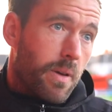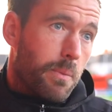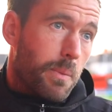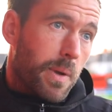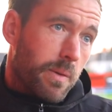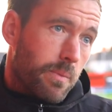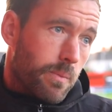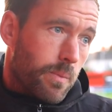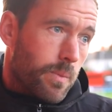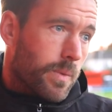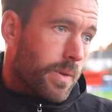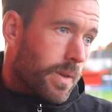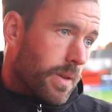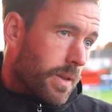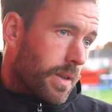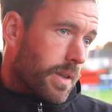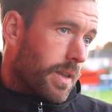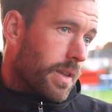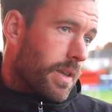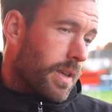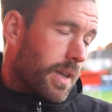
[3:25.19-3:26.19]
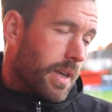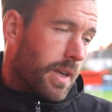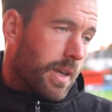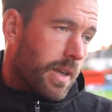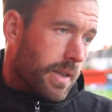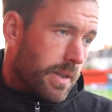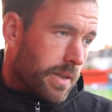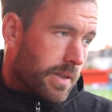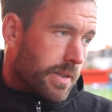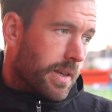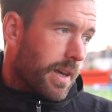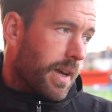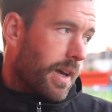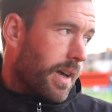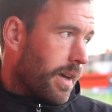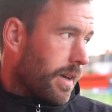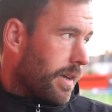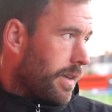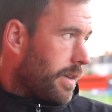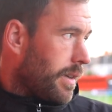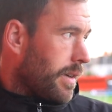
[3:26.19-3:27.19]
I mean, it's...
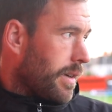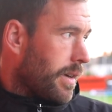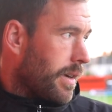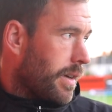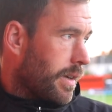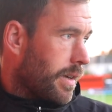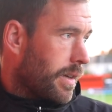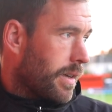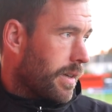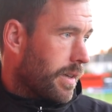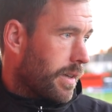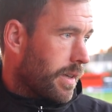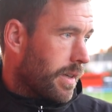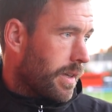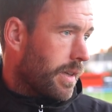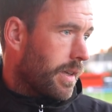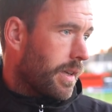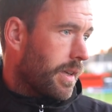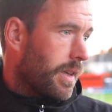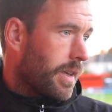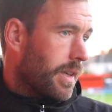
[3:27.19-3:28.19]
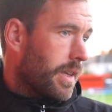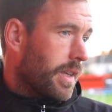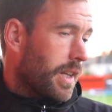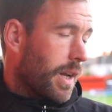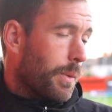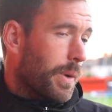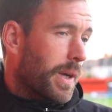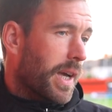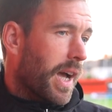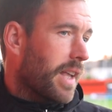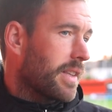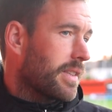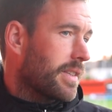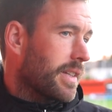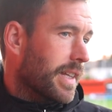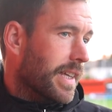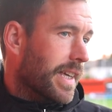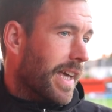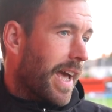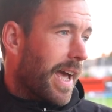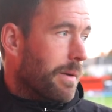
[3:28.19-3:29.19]
we go into
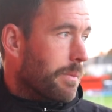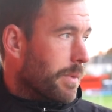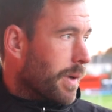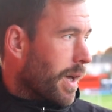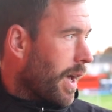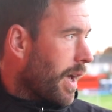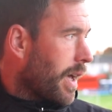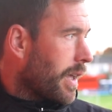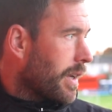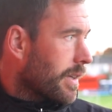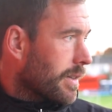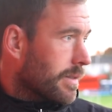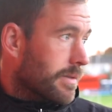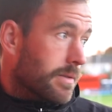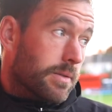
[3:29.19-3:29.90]
the game going,